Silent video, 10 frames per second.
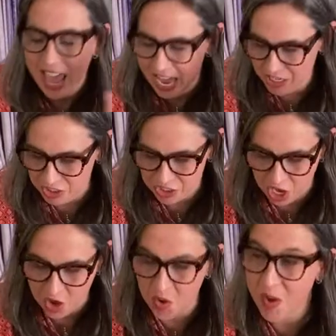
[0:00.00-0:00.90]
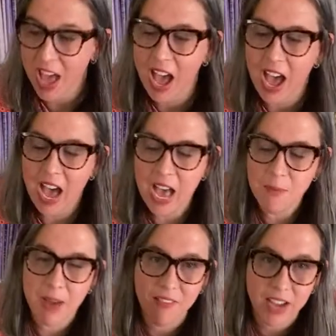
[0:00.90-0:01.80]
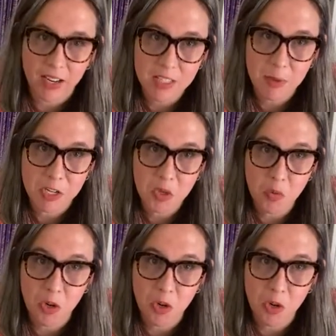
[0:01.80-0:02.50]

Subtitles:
And so I've got a special